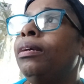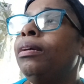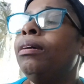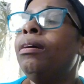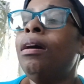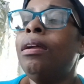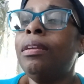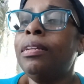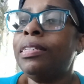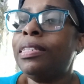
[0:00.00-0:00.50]

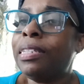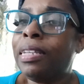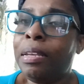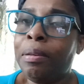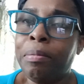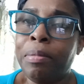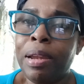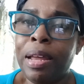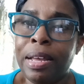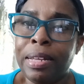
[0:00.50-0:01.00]
color
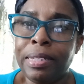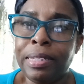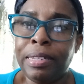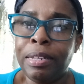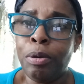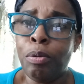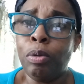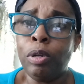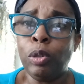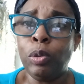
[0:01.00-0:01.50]
scheme last
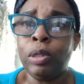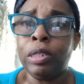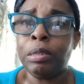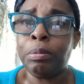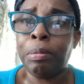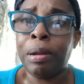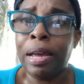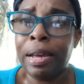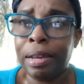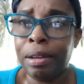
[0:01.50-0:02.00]
year, which was
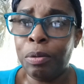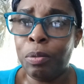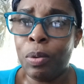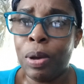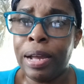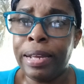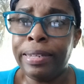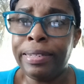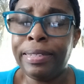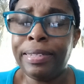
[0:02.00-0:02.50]
black and
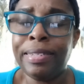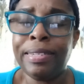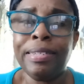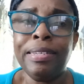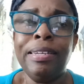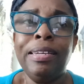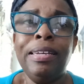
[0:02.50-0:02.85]
white,